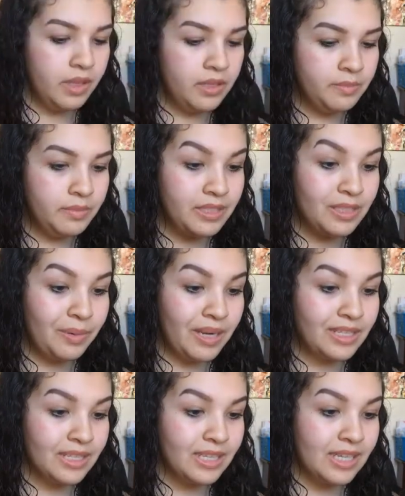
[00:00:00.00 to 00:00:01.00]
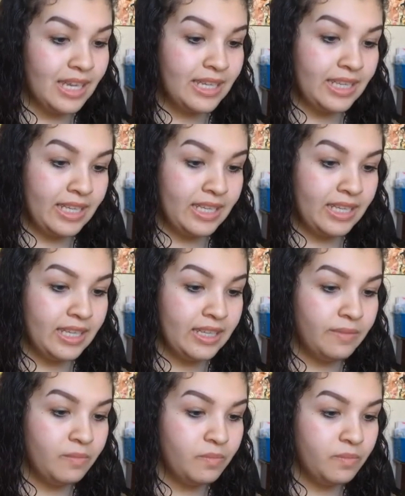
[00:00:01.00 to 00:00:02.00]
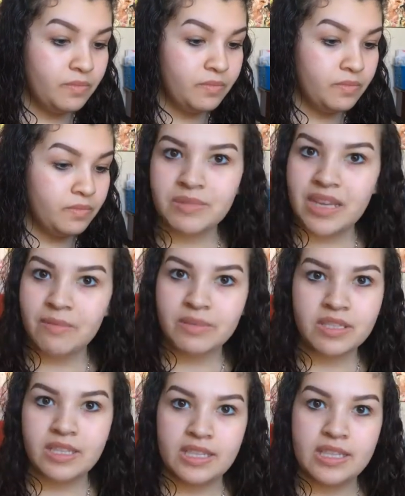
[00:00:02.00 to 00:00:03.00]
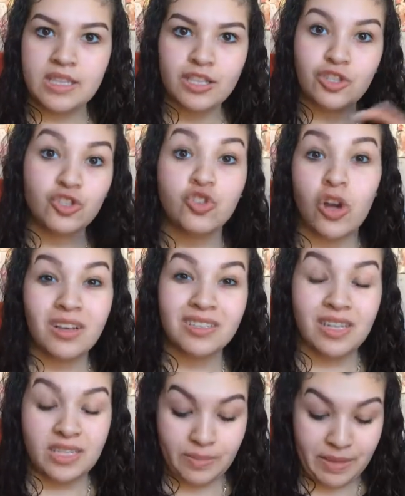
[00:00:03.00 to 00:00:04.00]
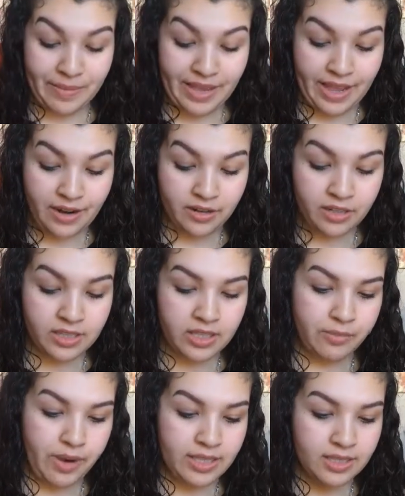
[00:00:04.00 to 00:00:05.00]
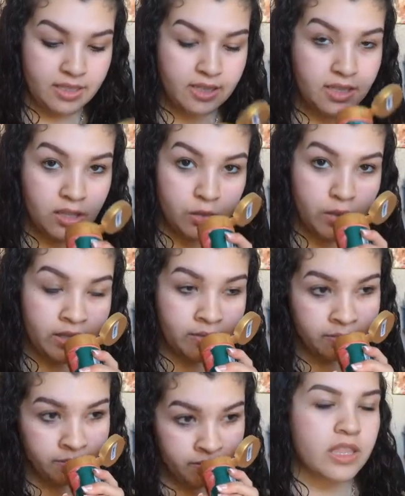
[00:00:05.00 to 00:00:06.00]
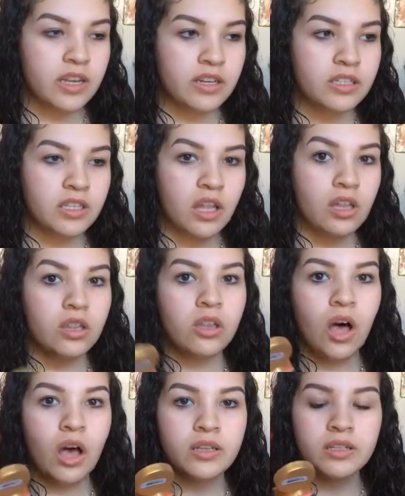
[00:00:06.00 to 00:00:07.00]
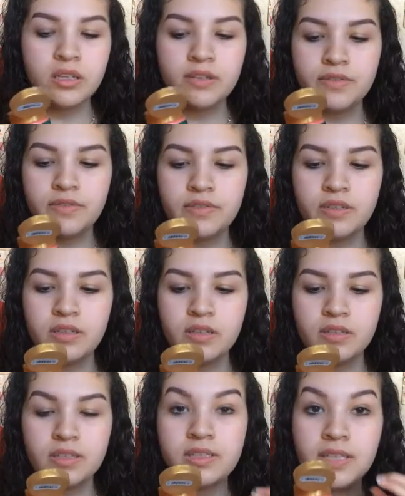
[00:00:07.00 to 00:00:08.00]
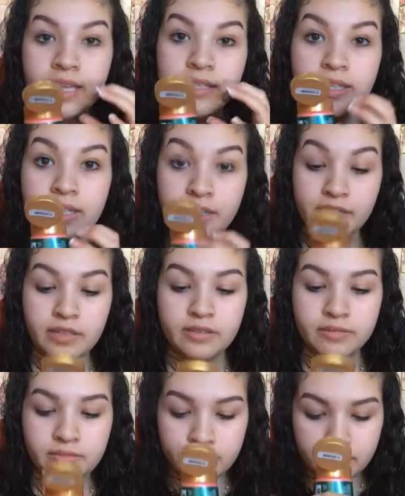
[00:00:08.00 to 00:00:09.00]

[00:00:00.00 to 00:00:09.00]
um, surprisingly, I like it. Sometimes strong scents make my head hurt, and surprisingly, this one, there's a lot of scent here,